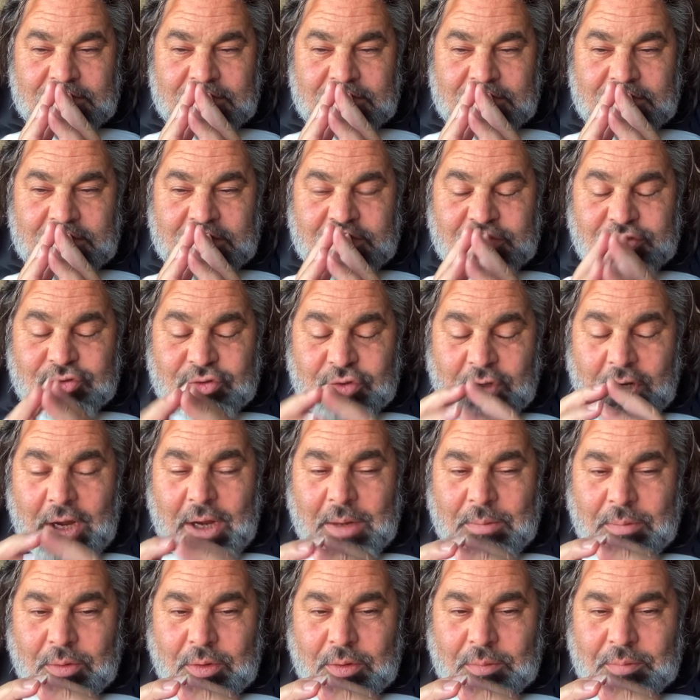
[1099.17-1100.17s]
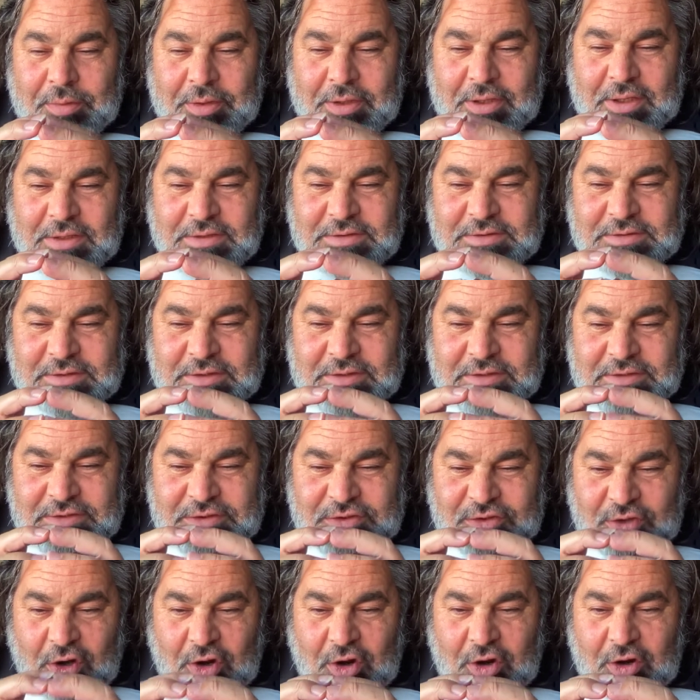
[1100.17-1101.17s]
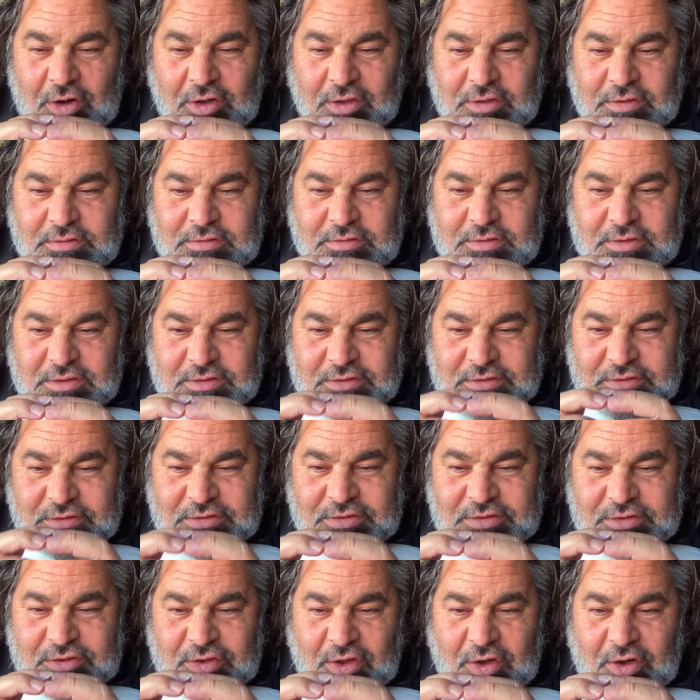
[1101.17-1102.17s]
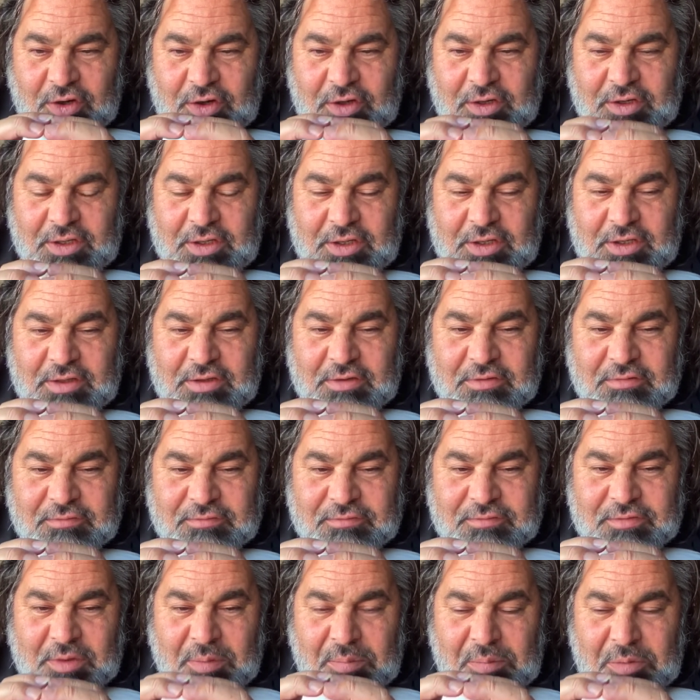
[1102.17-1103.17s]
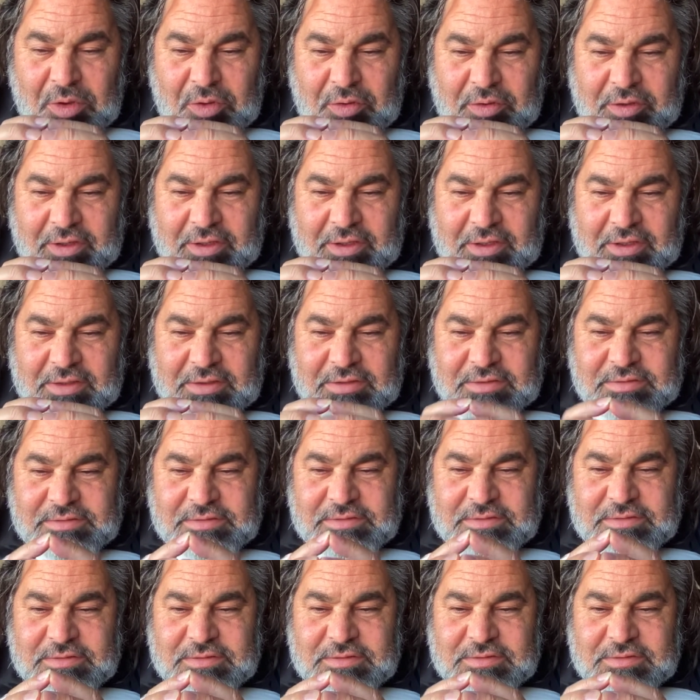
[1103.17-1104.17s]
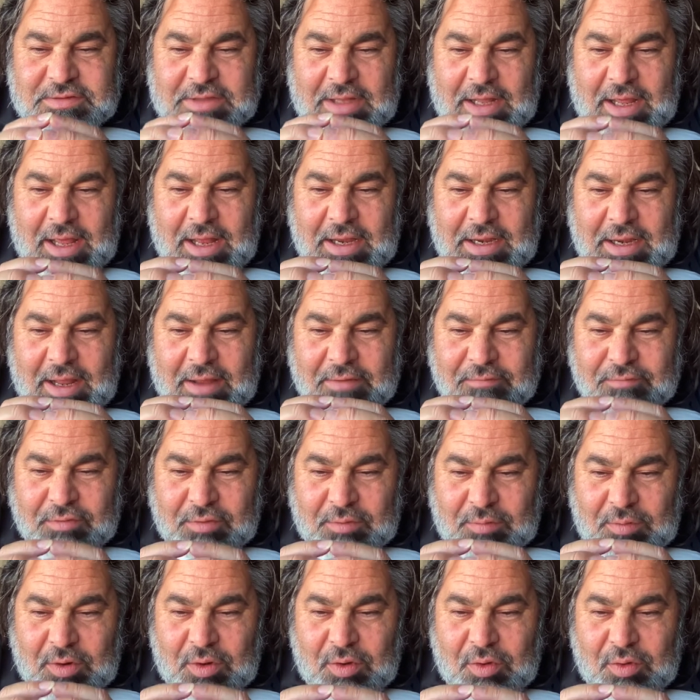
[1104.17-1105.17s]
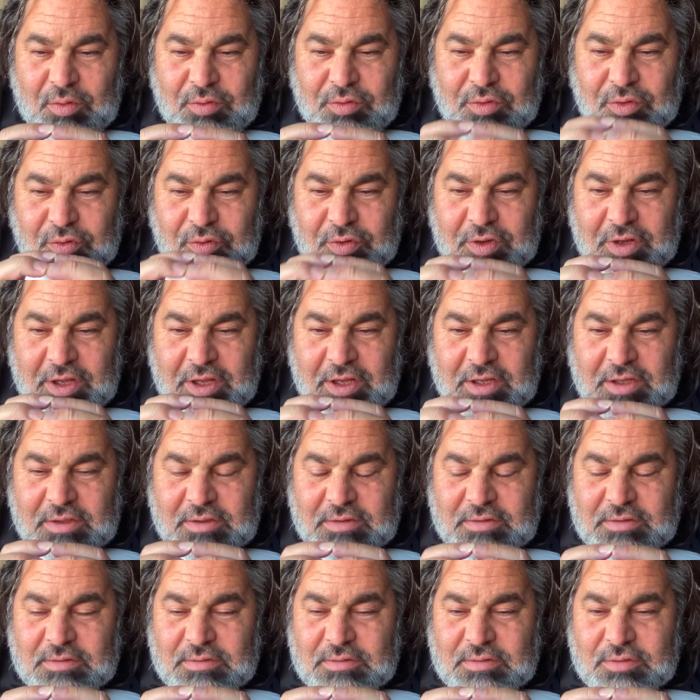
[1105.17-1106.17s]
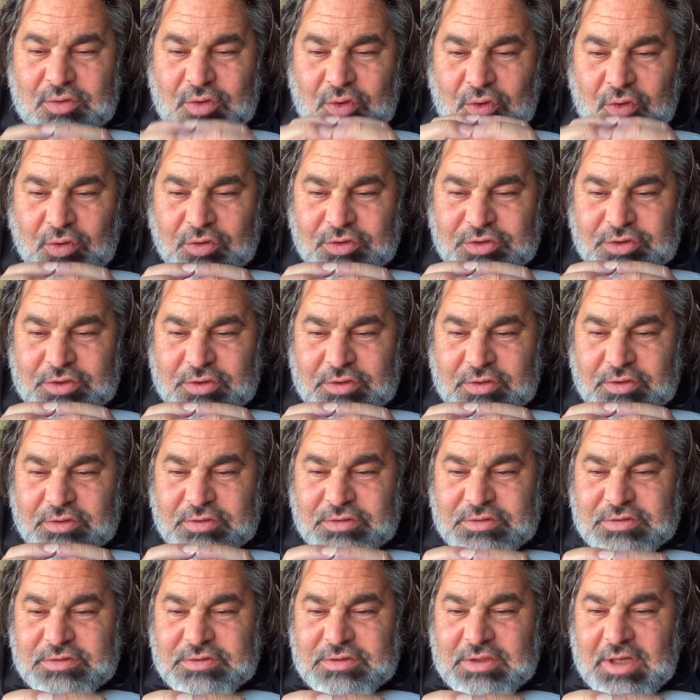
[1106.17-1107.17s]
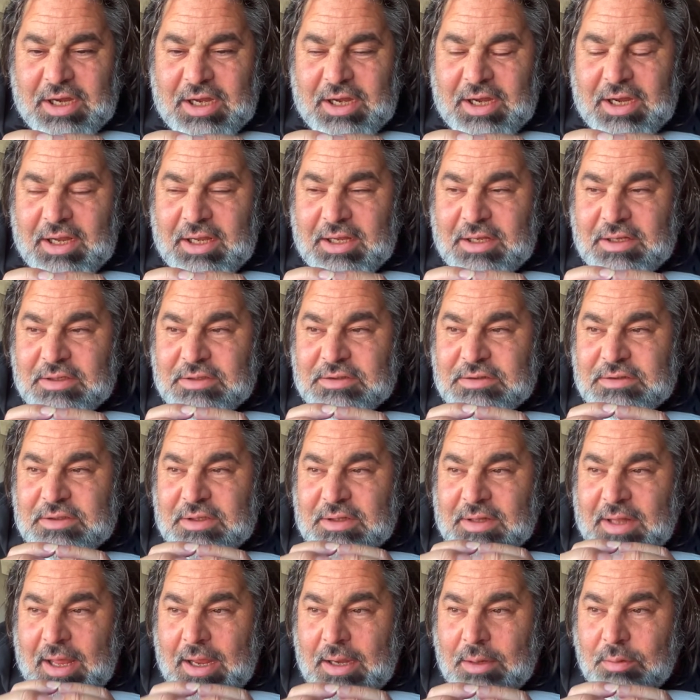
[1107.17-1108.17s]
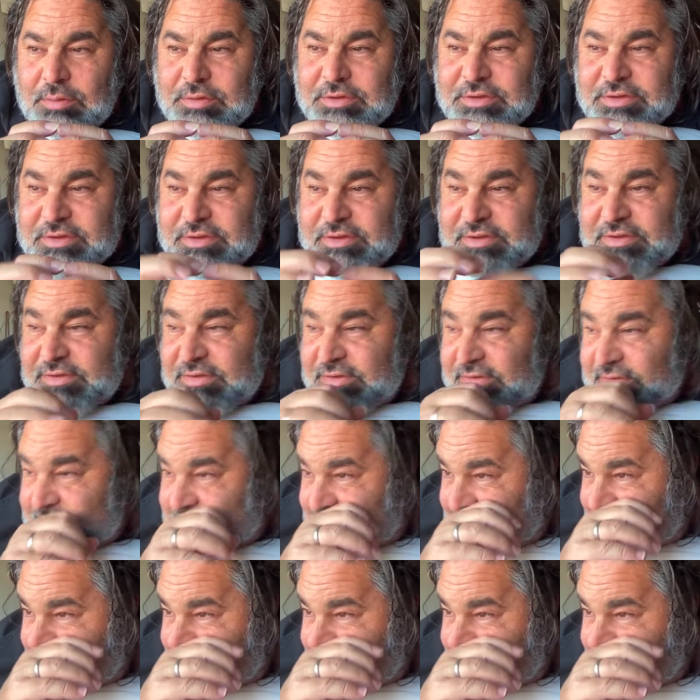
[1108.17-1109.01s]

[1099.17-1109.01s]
It's tribal, but it's the start. It's the start of communities that have their own unique cultures and languages